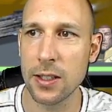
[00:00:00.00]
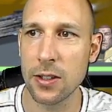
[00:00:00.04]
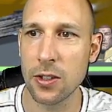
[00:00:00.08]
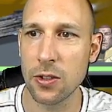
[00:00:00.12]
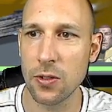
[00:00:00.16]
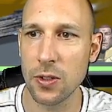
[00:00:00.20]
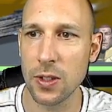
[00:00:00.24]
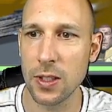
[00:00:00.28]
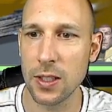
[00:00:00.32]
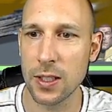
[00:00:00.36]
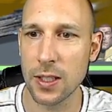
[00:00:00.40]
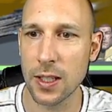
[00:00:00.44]

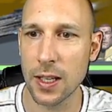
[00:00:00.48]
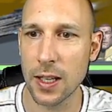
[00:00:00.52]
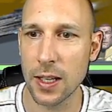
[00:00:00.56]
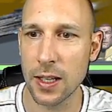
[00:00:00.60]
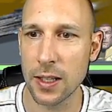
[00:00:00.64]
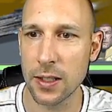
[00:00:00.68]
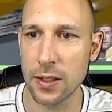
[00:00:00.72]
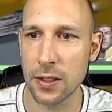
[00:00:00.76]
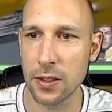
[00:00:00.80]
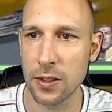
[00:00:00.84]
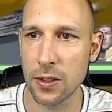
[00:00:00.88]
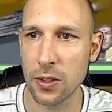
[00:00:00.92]
3
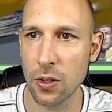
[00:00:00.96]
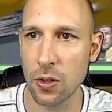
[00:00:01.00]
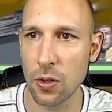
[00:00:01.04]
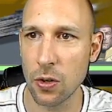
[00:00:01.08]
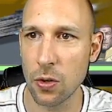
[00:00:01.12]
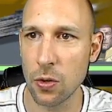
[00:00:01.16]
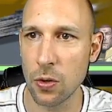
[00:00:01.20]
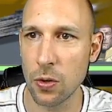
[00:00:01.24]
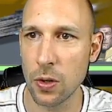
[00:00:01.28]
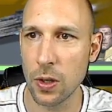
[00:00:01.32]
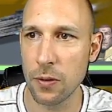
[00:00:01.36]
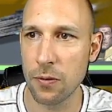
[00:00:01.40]
stars,
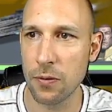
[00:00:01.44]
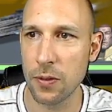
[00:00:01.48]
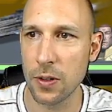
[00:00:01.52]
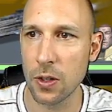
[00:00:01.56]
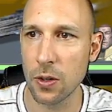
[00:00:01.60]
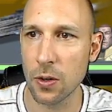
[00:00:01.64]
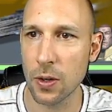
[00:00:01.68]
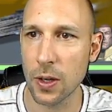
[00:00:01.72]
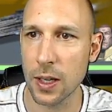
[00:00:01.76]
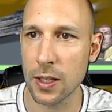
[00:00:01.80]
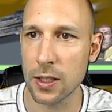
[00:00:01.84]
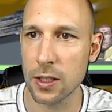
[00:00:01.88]
so if we
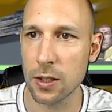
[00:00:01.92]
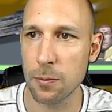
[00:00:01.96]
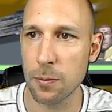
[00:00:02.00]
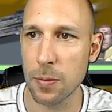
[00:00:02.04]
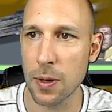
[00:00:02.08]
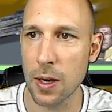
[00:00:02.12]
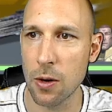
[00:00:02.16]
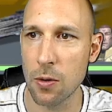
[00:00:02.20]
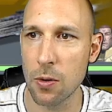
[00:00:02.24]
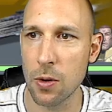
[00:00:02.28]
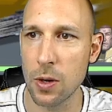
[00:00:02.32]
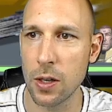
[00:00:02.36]
look at the
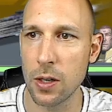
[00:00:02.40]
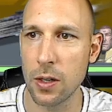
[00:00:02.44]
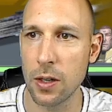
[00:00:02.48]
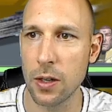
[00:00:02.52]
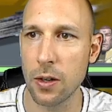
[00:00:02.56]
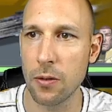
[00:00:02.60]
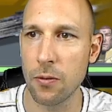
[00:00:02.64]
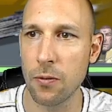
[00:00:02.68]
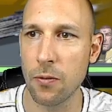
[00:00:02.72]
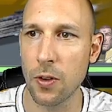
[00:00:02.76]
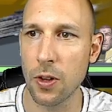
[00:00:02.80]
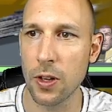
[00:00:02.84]

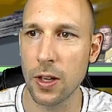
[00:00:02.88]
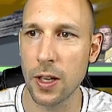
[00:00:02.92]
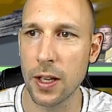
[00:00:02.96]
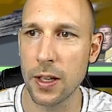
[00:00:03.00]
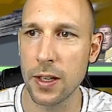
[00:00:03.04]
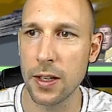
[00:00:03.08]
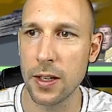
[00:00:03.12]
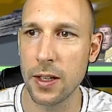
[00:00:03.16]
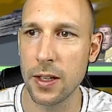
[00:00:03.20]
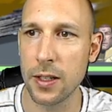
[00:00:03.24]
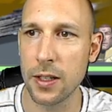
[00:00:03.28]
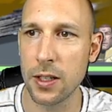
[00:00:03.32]
power,
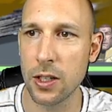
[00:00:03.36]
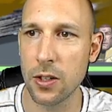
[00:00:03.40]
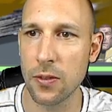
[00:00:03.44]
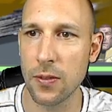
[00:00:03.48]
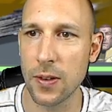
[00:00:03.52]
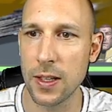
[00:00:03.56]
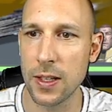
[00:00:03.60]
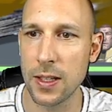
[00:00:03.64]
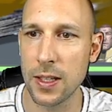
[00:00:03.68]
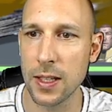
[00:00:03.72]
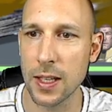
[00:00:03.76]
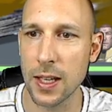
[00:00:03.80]

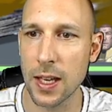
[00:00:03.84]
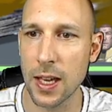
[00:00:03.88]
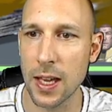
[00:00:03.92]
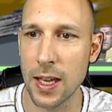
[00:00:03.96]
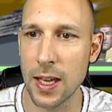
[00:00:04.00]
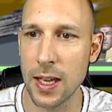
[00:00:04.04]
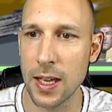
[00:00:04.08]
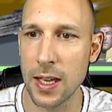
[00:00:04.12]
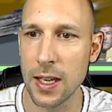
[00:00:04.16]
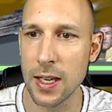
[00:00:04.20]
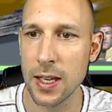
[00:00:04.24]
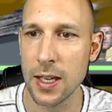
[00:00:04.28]

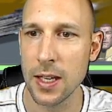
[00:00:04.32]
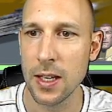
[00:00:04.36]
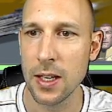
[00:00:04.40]
120k,